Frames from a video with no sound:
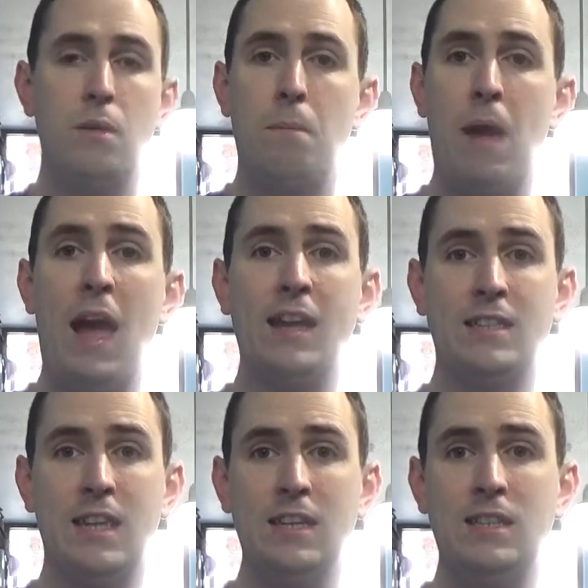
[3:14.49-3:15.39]

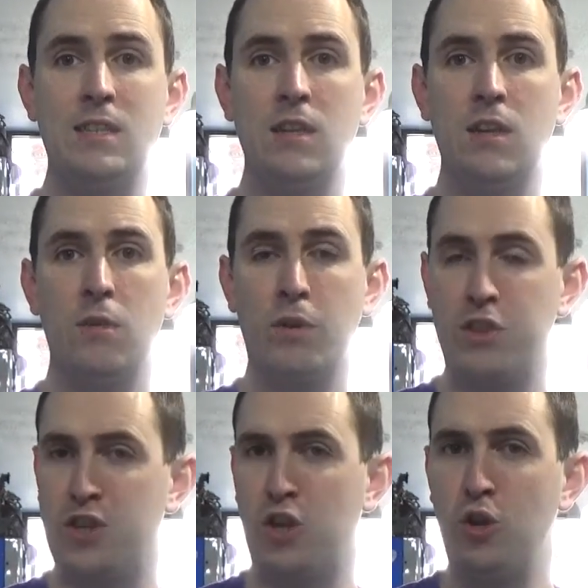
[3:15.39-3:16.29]
Pegasus
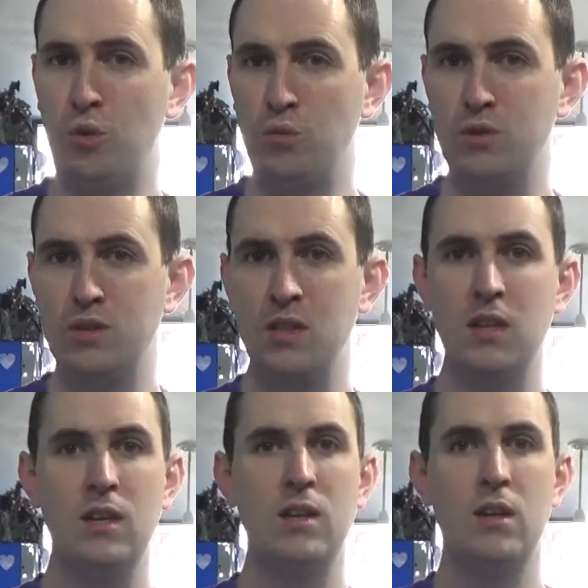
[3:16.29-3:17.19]
with Tunes,
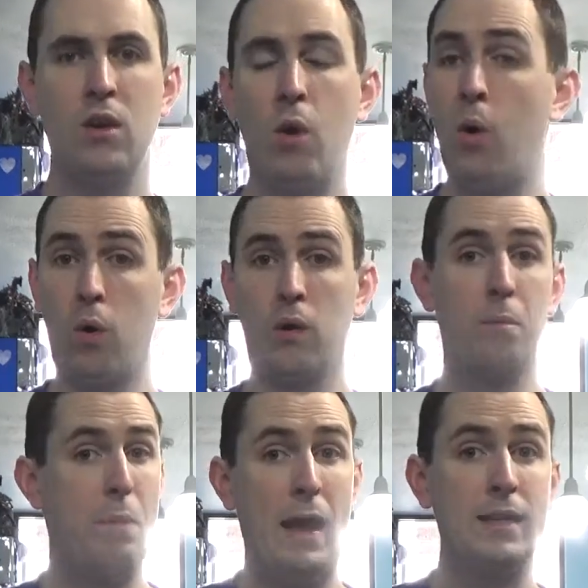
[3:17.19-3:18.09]

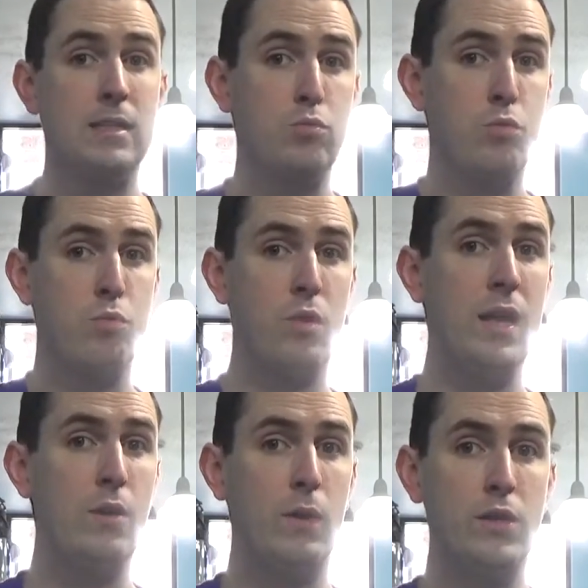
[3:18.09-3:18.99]
or Pegasus with
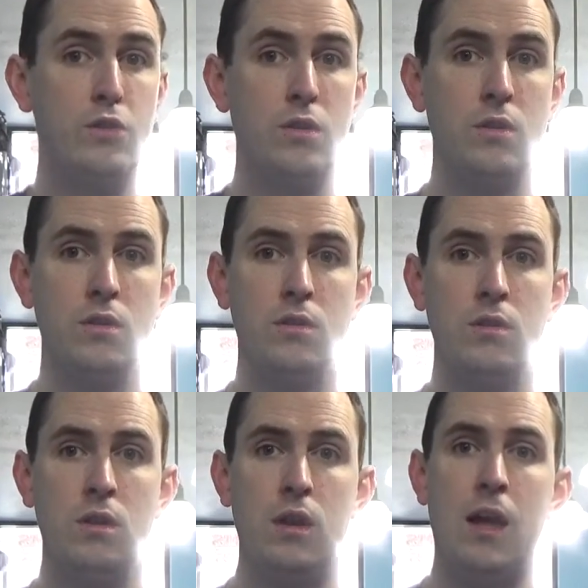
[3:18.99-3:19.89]
Relinquished,
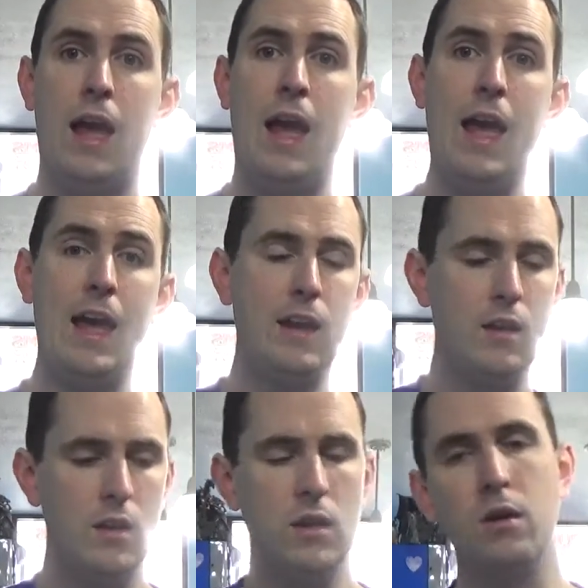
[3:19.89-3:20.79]

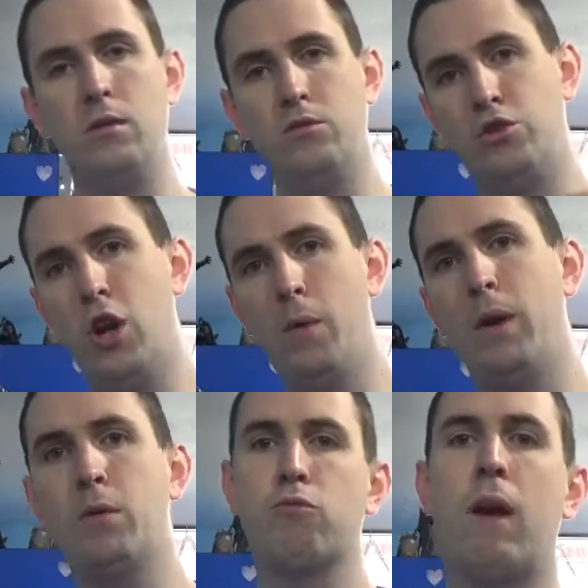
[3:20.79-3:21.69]
and Joey
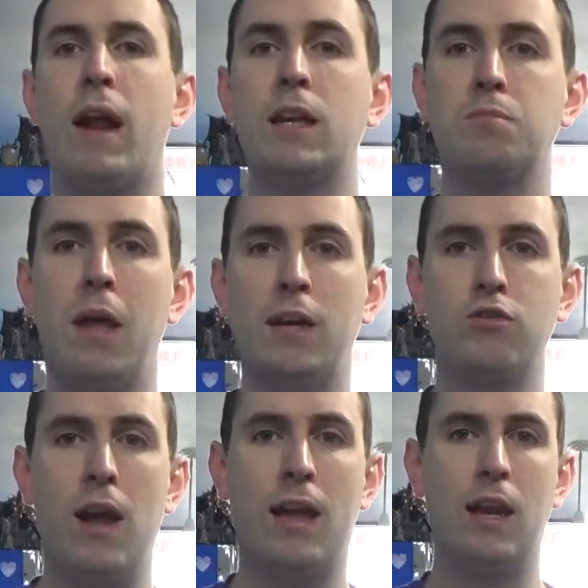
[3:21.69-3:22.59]
with Red Eyes Black
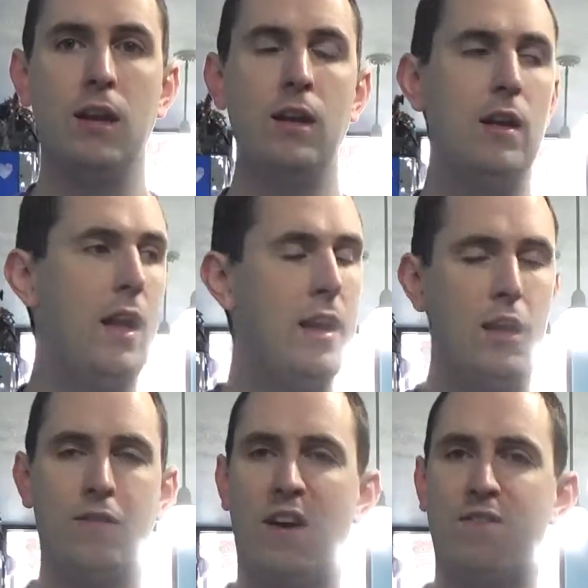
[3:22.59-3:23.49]
Dragon. And now
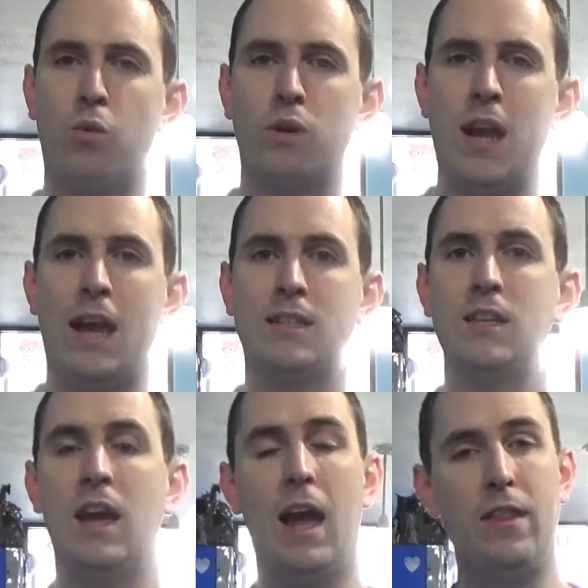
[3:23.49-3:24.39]
you've got 4
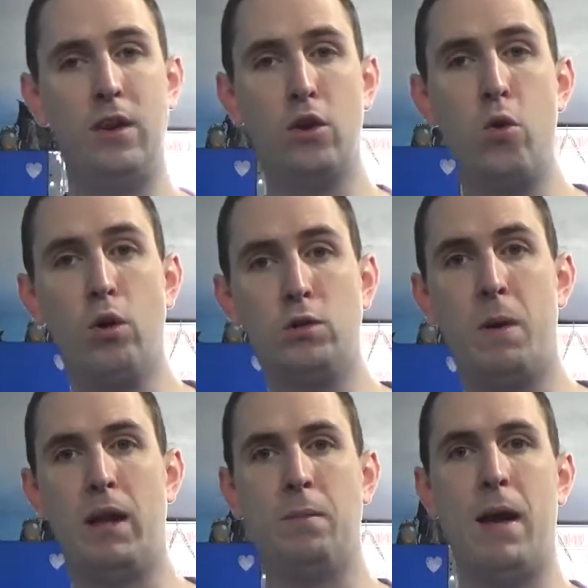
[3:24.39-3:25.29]
decks, and their
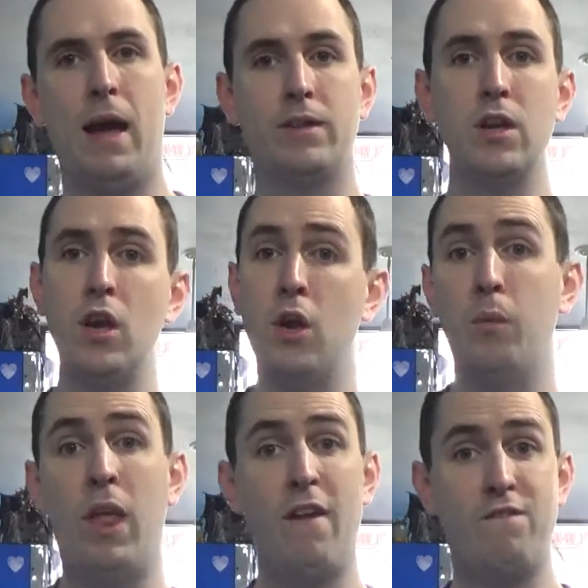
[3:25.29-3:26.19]
corresponding packs.
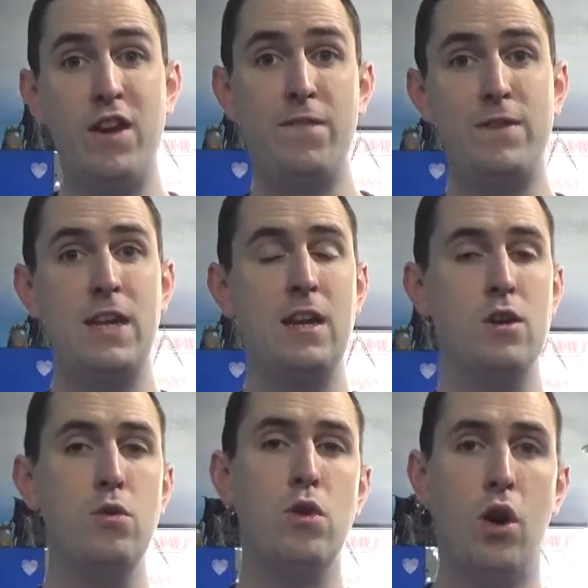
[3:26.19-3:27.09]
We'll have 15
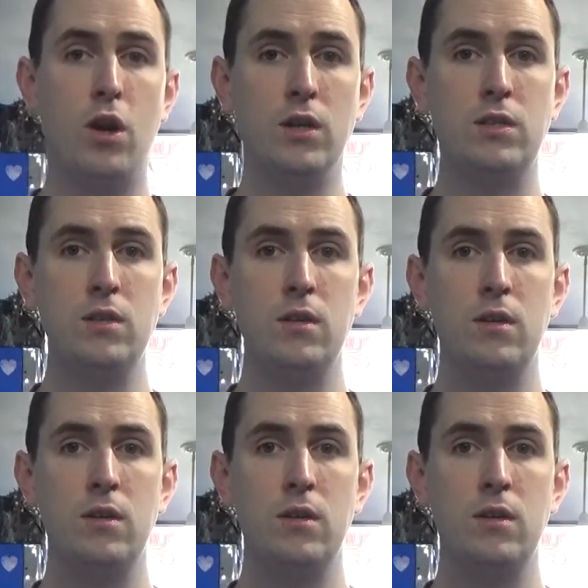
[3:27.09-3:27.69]
new cards